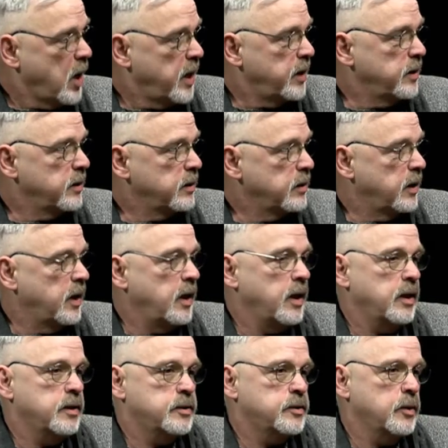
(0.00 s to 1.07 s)
Right.
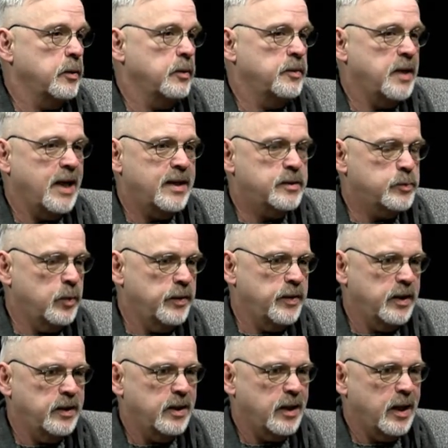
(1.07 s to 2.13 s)
And so that's one
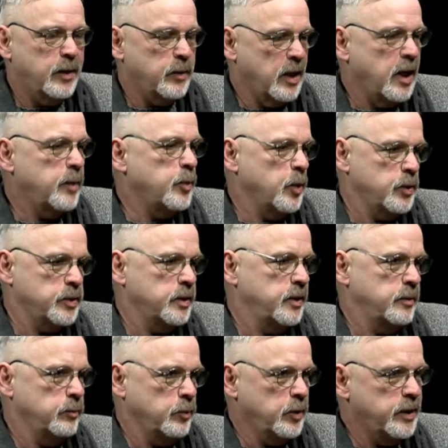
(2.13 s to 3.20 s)
thing that I
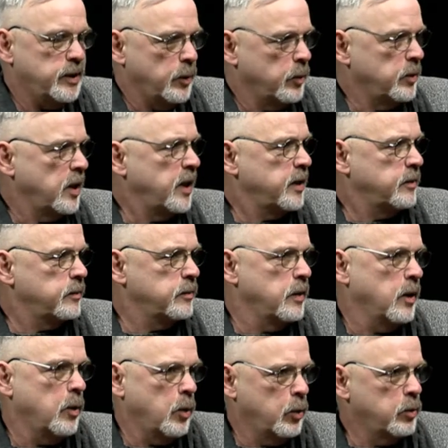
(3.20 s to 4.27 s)
personally really don't like
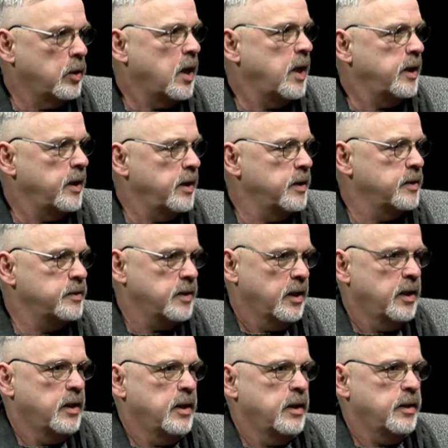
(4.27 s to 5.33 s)
a whole lot is
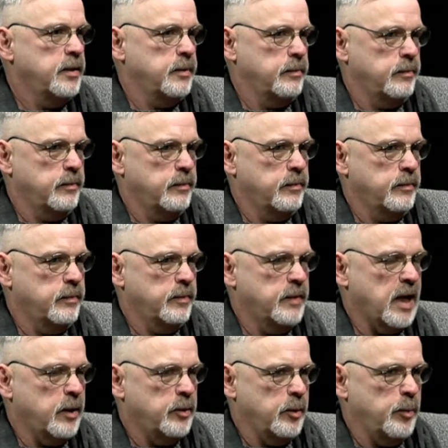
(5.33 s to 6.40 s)

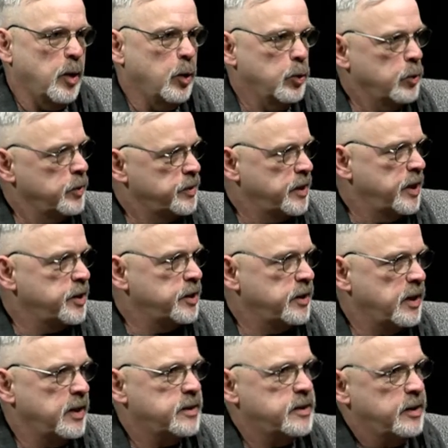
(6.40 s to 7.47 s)
how the
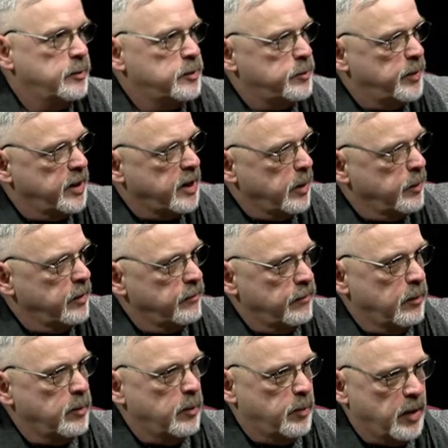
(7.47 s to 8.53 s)
polarization that seems to be coming
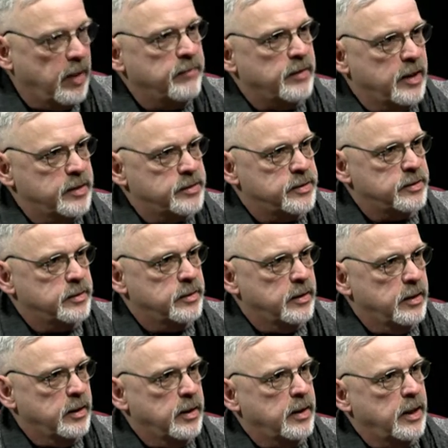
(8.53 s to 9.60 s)
from above us
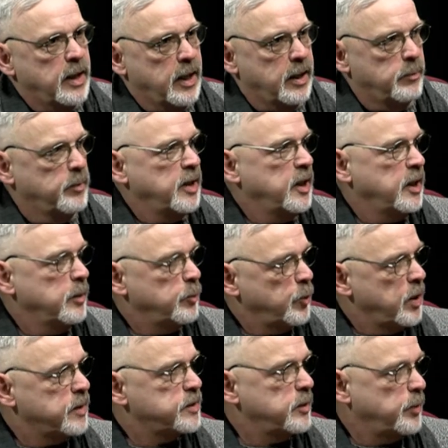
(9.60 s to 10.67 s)
and being
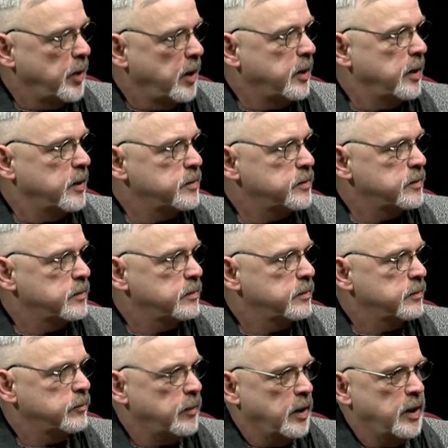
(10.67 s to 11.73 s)
impressed upon us,
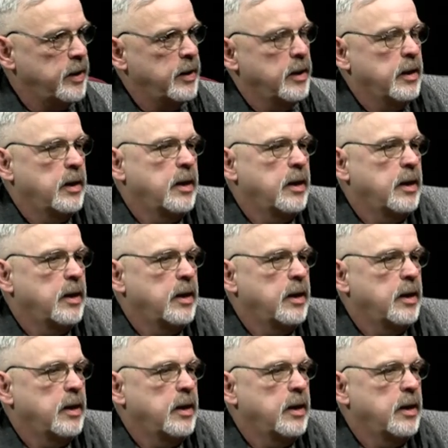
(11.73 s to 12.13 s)
right?